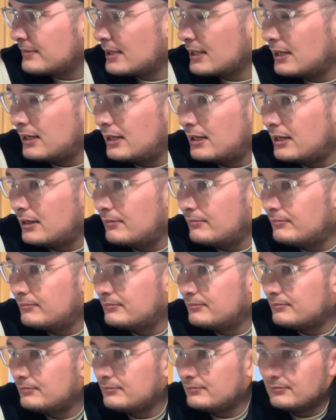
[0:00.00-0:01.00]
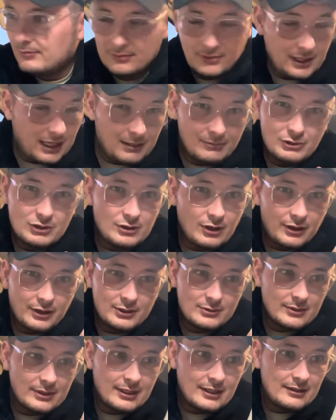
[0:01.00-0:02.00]
I'm just
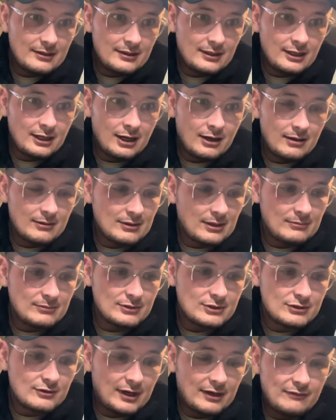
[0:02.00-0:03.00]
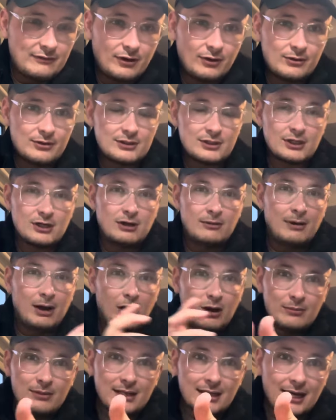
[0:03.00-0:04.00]
honest with you. You know, I'm straightforward as I come. I
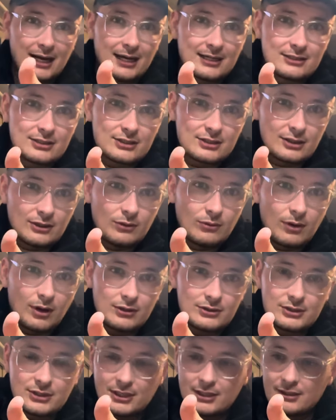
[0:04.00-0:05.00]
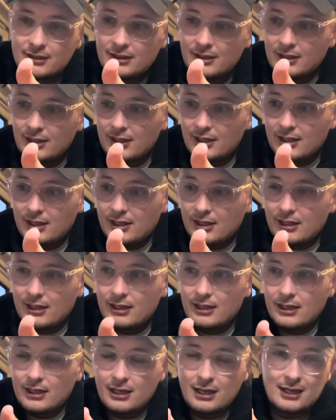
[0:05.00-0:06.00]
hope you guys are still watching.
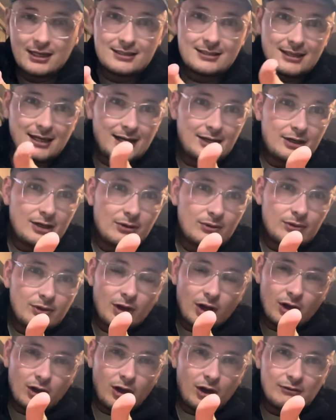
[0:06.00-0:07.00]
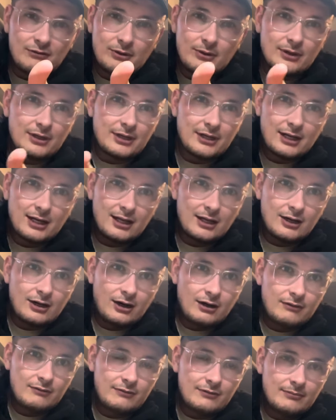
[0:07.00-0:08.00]
Like I say, I know a lot of you are going to click
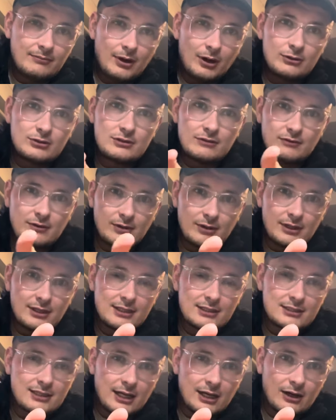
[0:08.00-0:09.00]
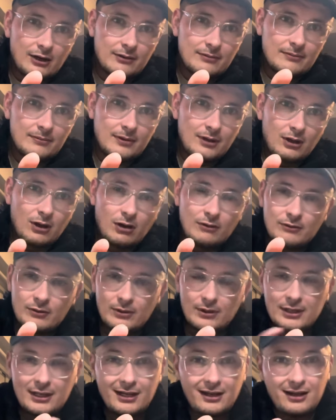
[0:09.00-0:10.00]
off. Most of you are going to stay on. A lot of you
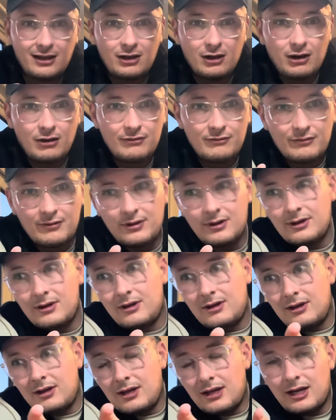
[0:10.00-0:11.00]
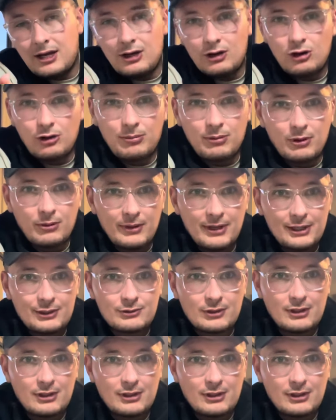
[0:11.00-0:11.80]
are going to click off in a couple of weeks.